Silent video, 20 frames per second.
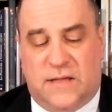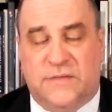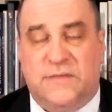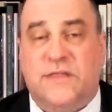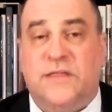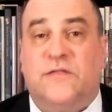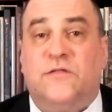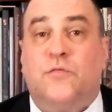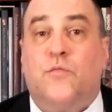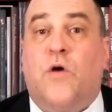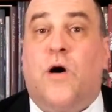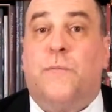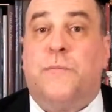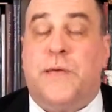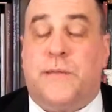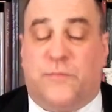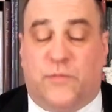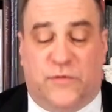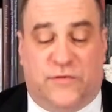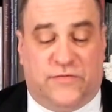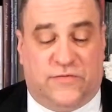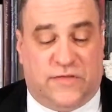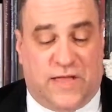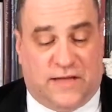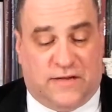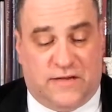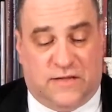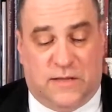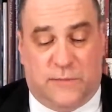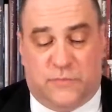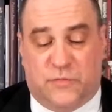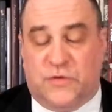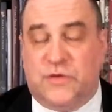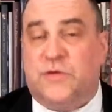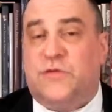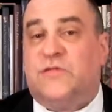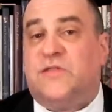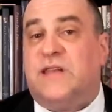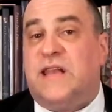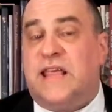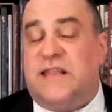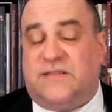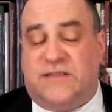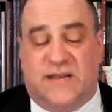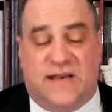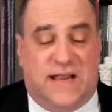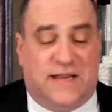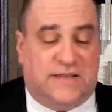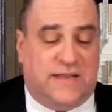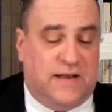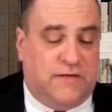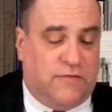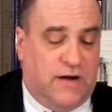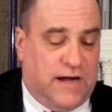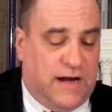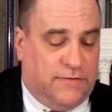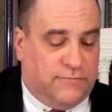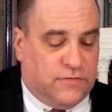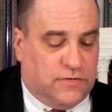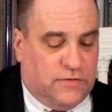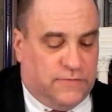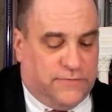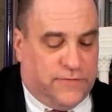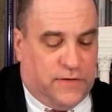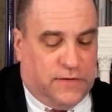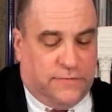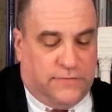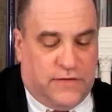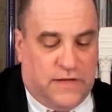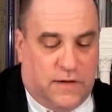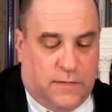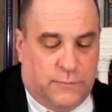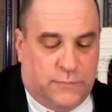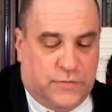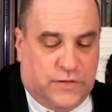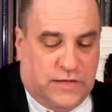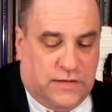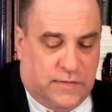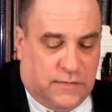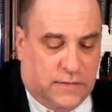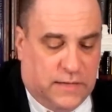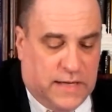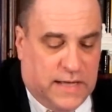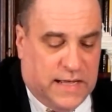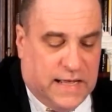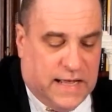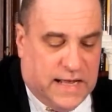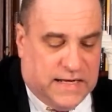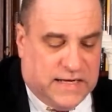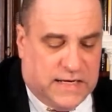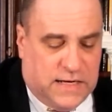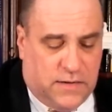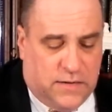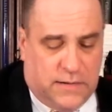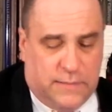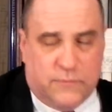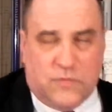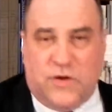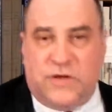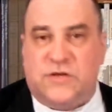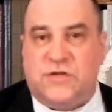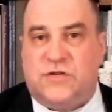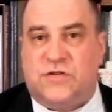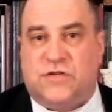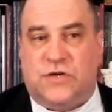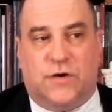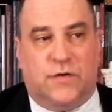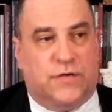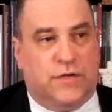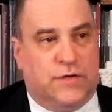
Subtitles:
this wallpaper was technically produced in 1818, right after the fall of the Empire. And here I'm going to show